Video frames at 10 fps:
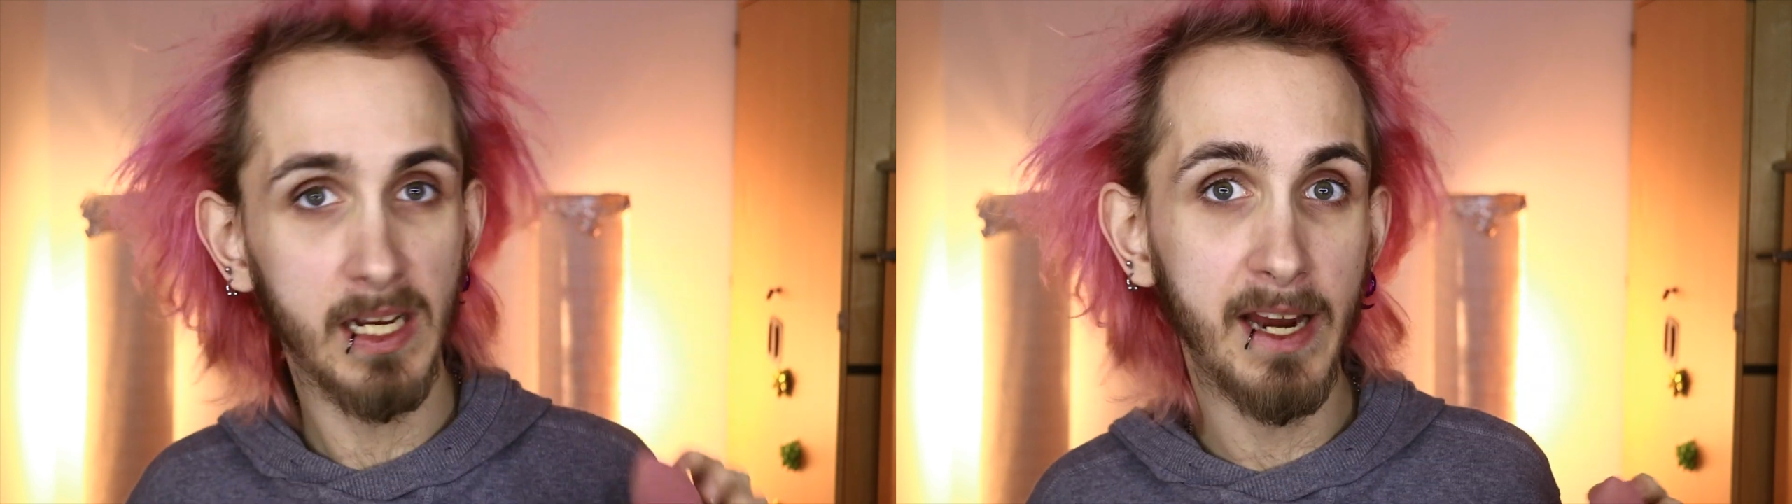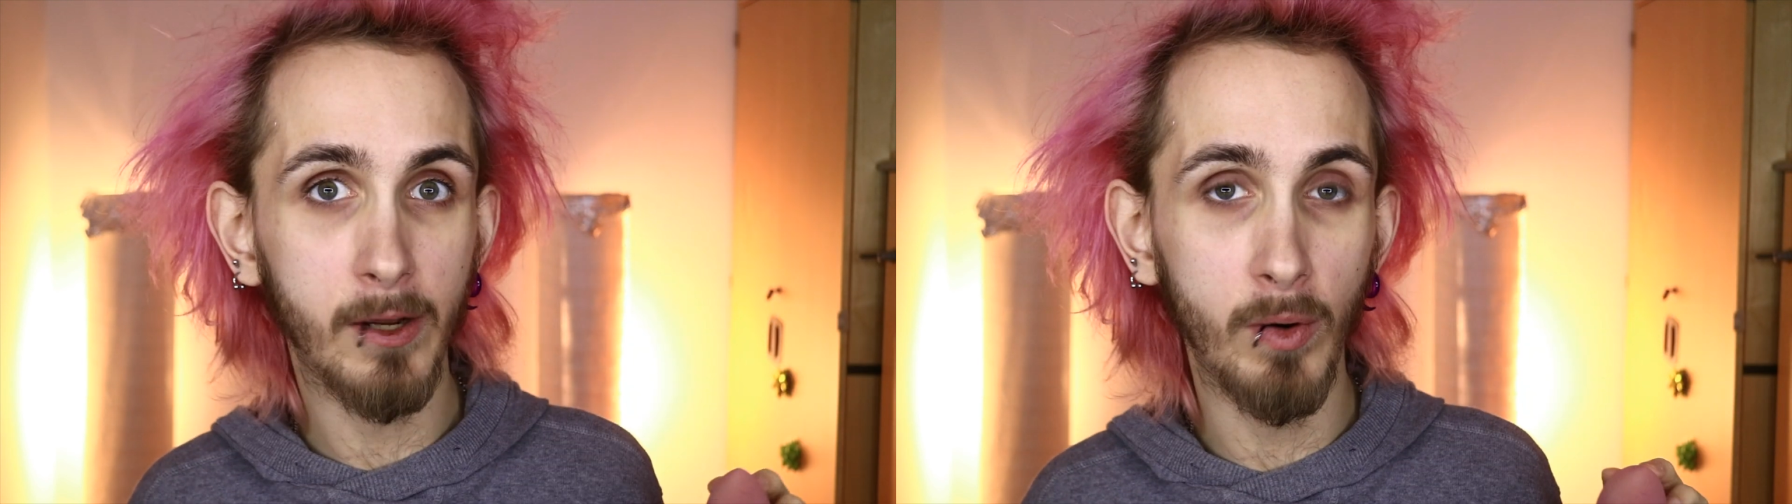
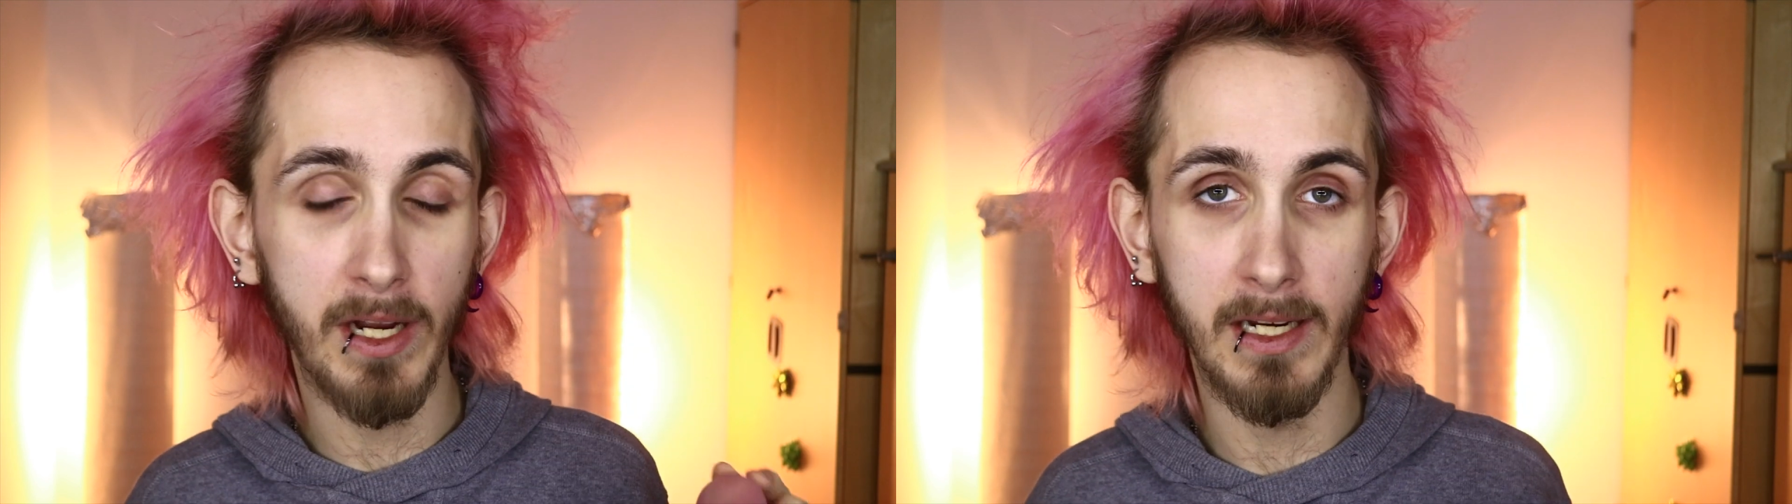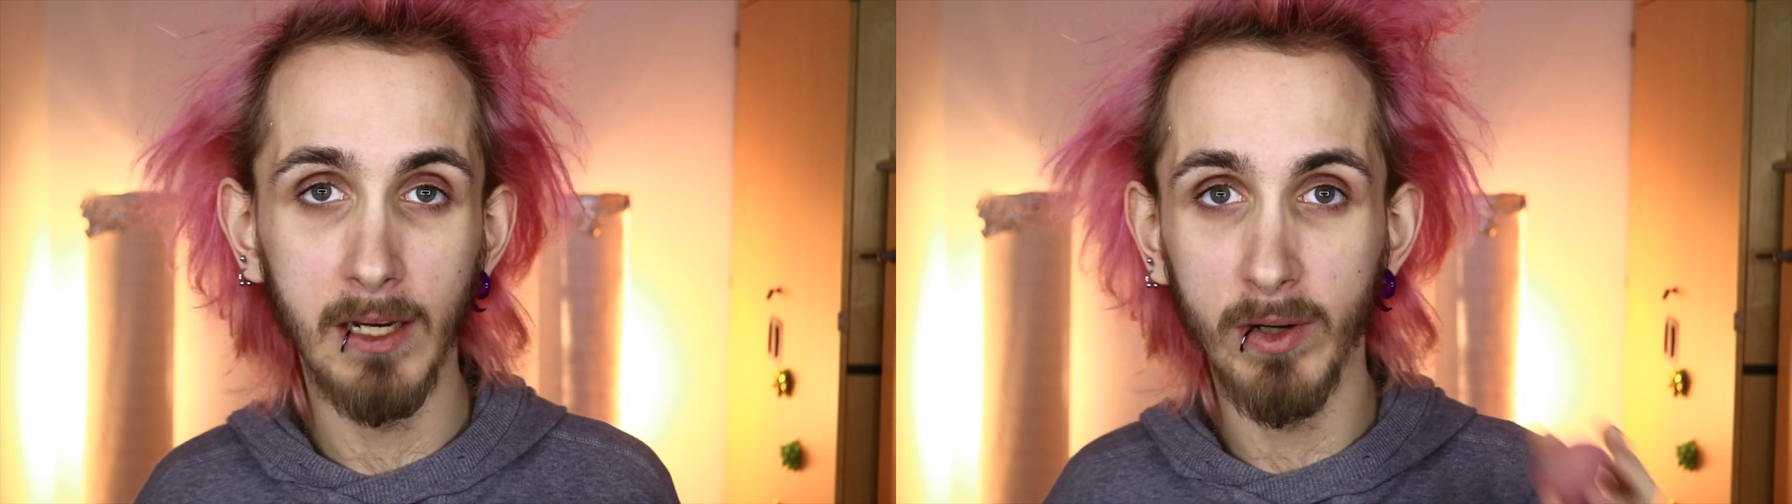real
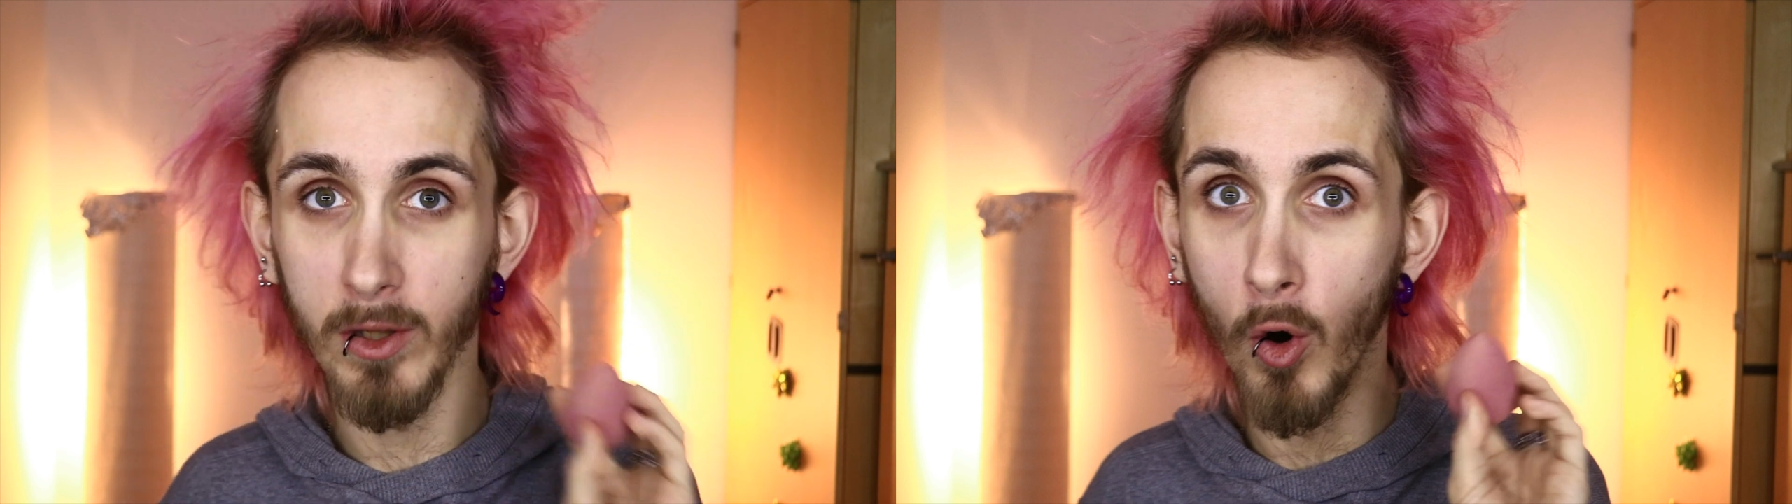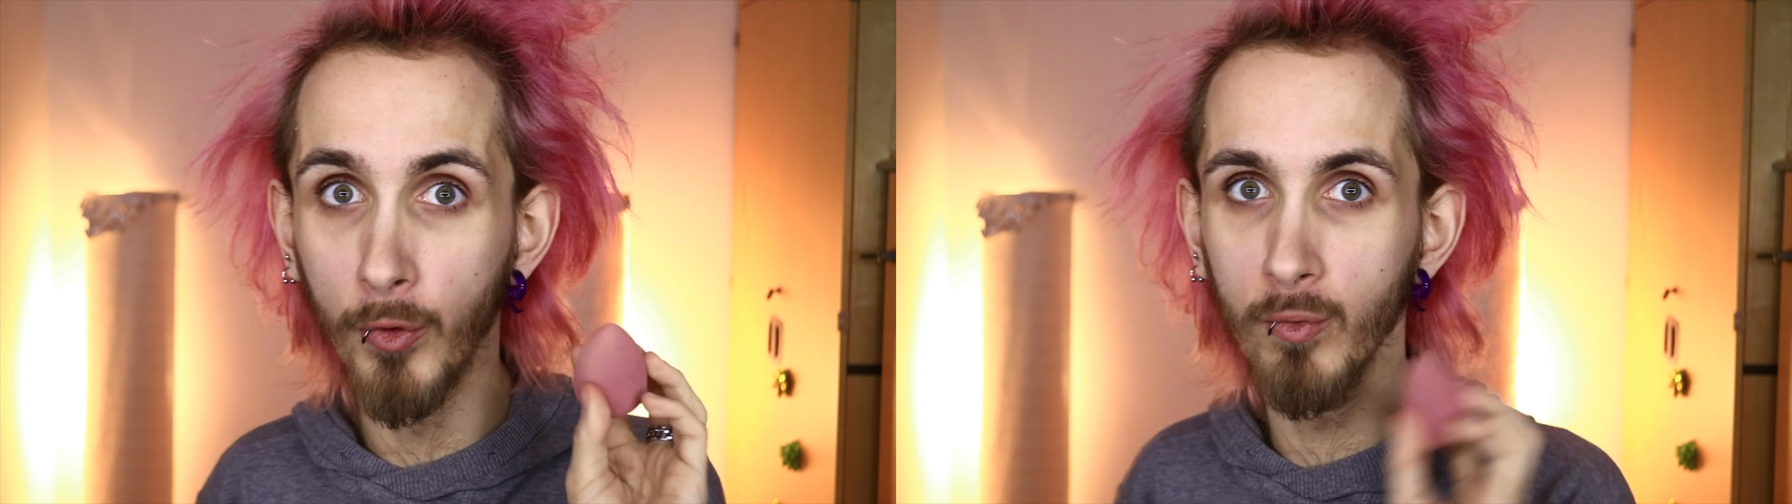quickly
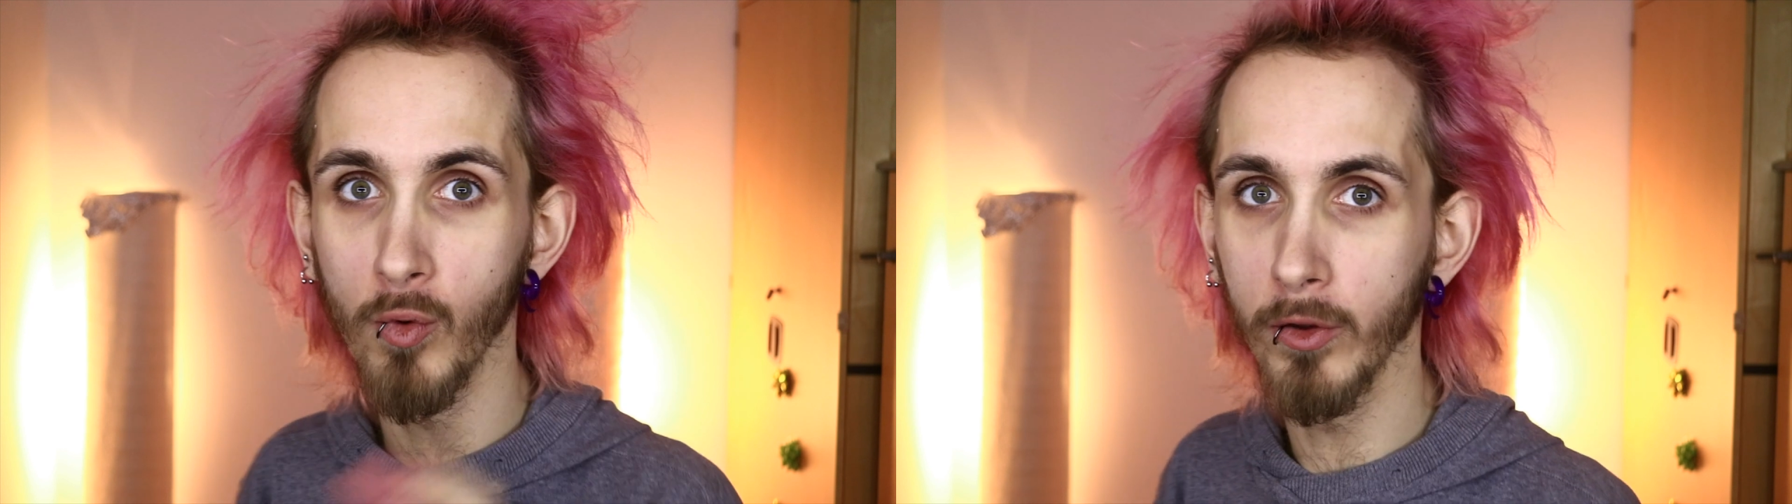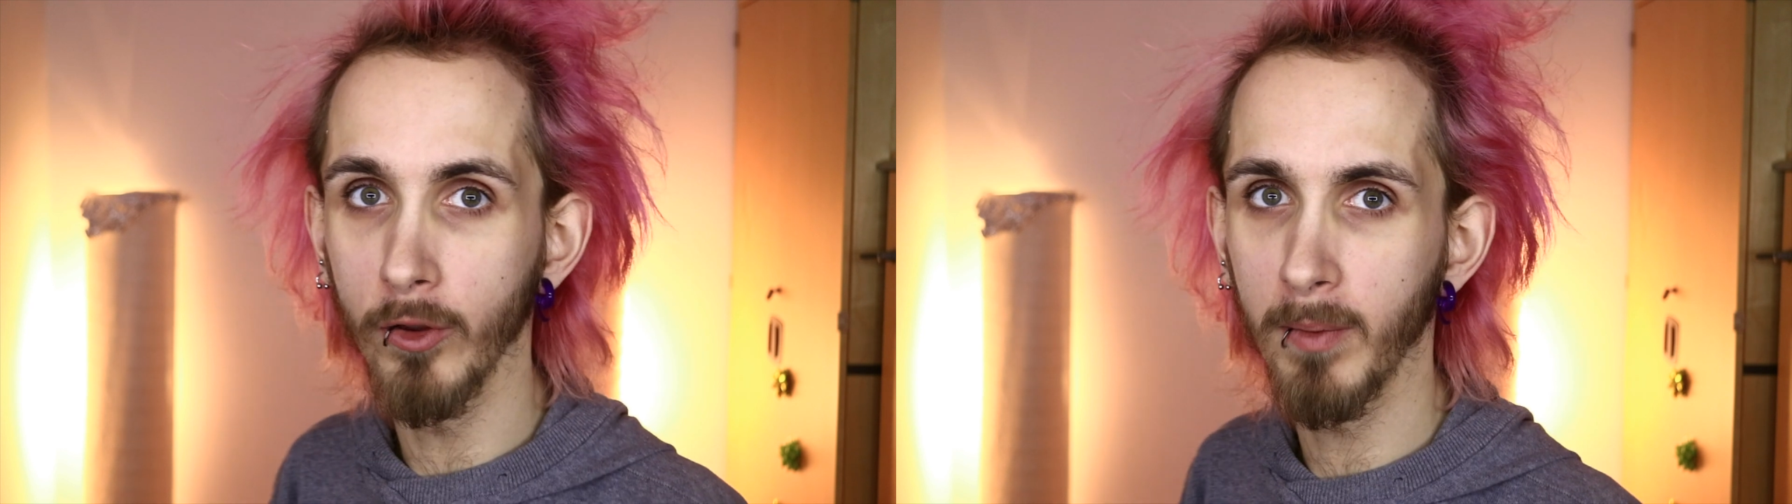with hot water,